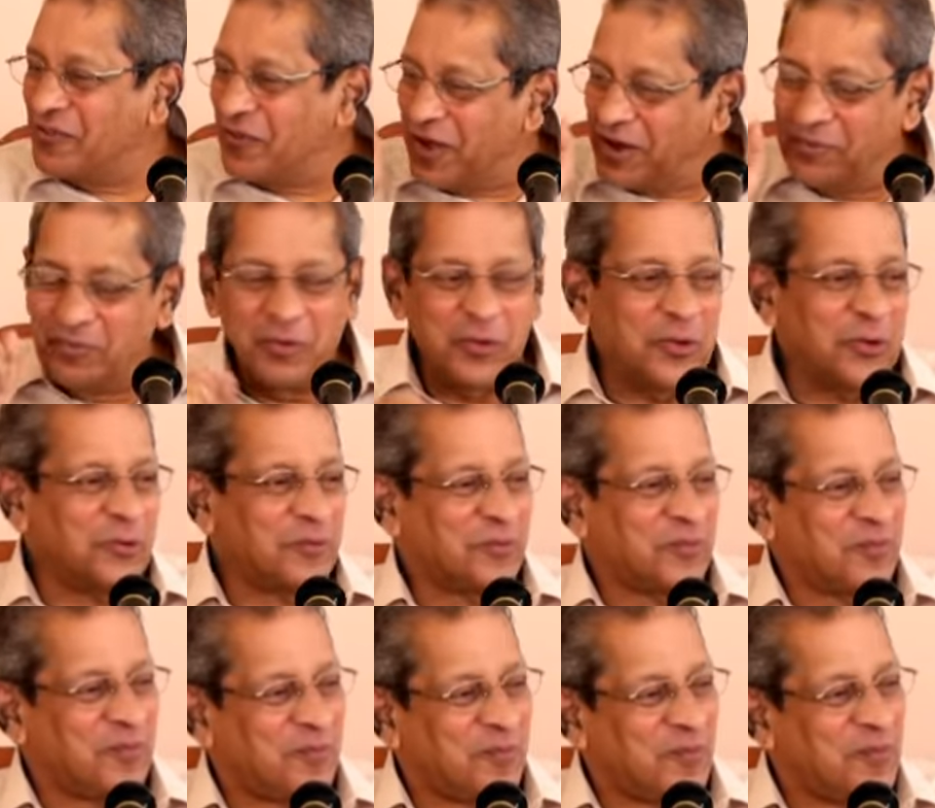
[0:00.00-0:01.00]
One more.
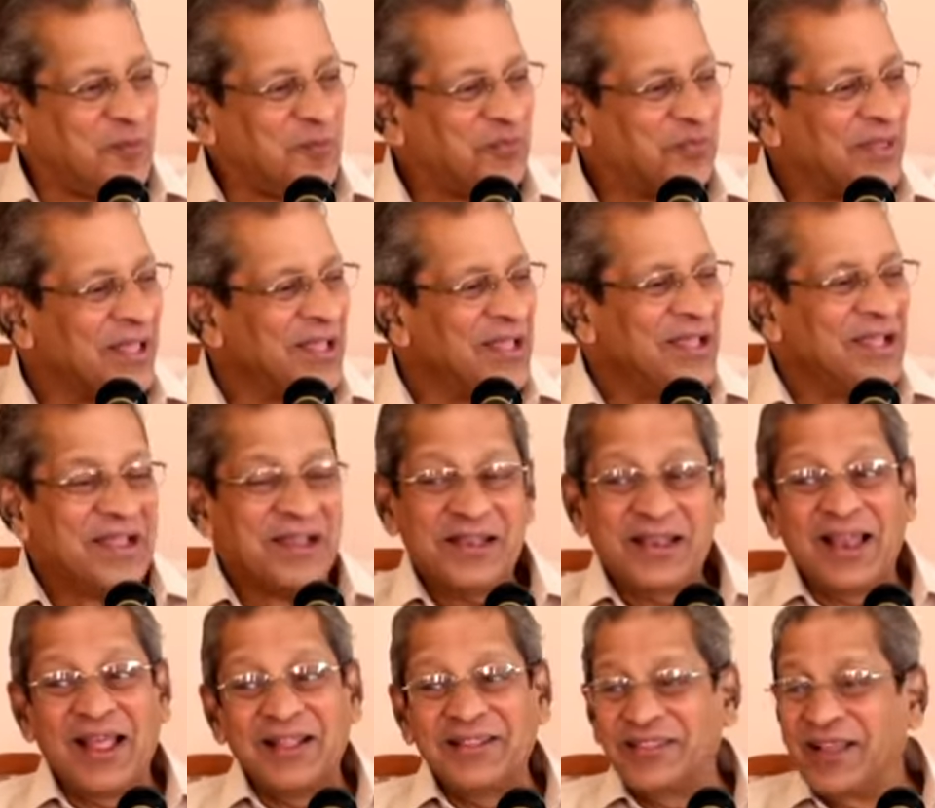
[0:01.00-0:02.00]

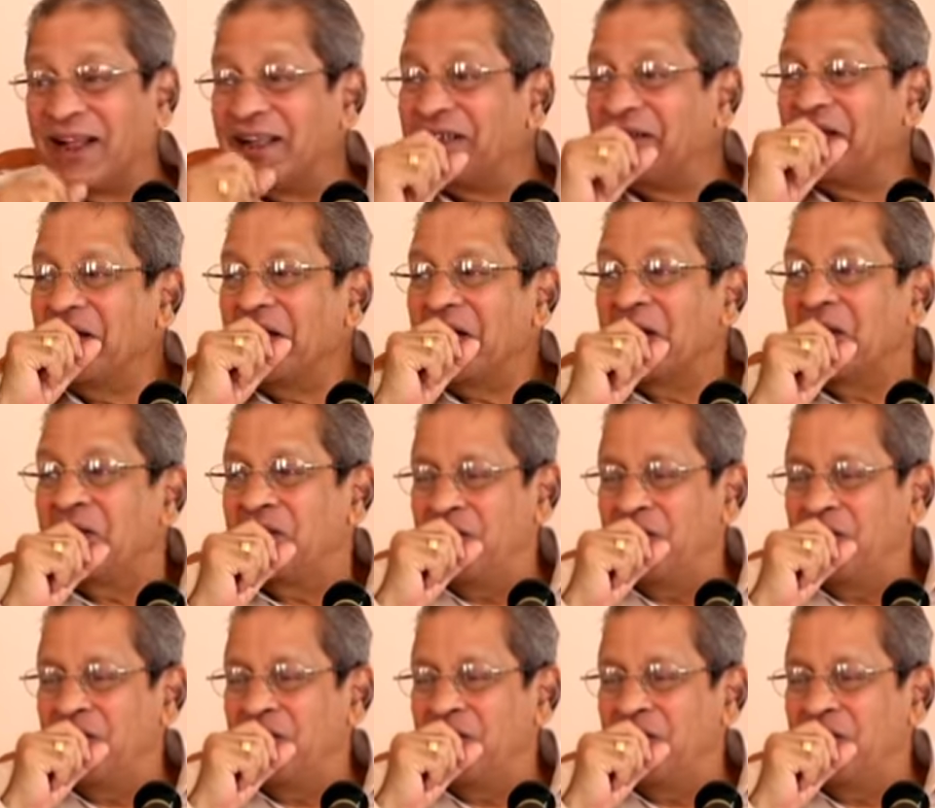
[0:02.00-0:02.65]
Like that,